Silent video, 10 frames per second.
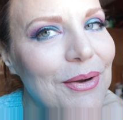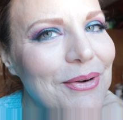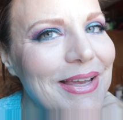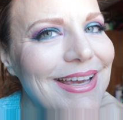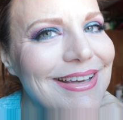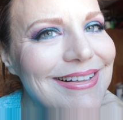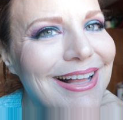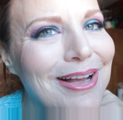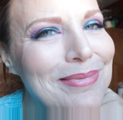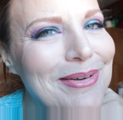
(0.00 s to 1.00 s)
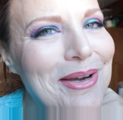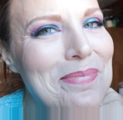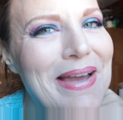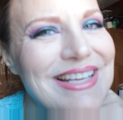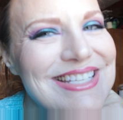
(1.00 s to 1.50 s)
Okay, I'll be
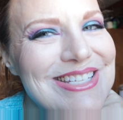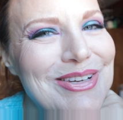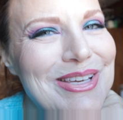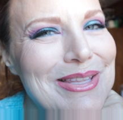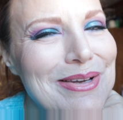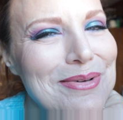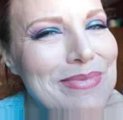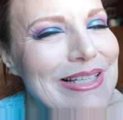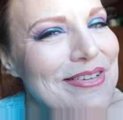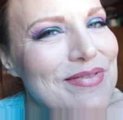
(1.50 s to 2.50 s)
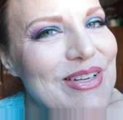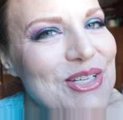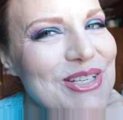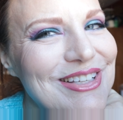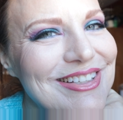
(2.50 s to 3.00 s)
right back to show you the complete
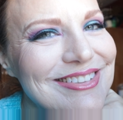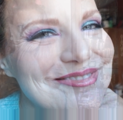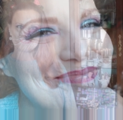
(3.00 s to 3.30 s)
finished look.